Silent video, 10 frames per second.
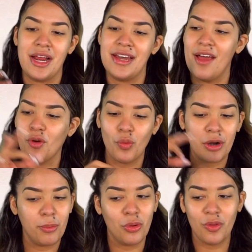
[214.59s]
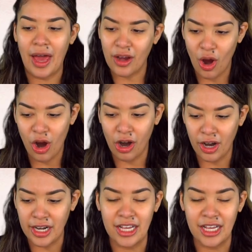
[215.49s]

I never wanna pull that card.